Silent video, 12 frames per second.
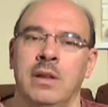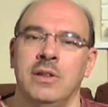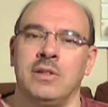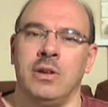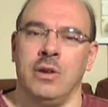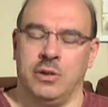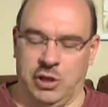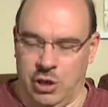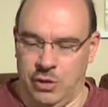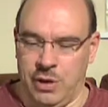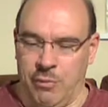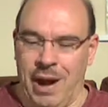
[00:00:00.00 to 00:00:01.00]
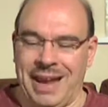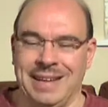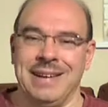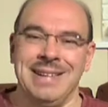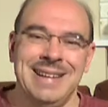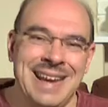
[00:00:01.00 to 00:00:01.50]
So the
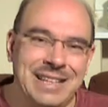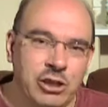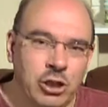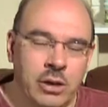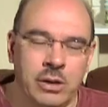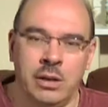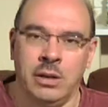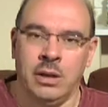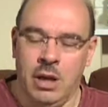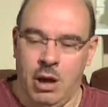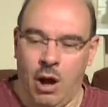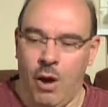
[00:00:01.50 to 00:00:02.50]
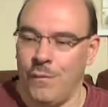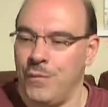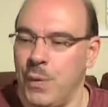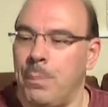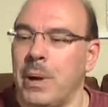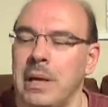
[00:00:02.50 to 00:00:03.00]
recognition of
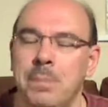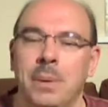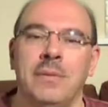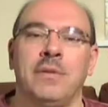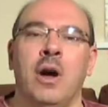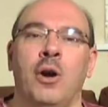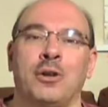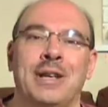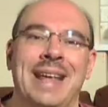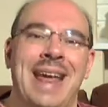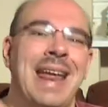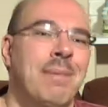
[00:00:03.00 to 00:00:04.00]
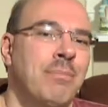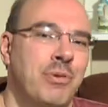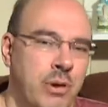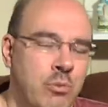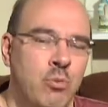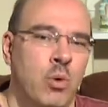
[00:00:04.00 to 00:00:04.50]
the people of God came through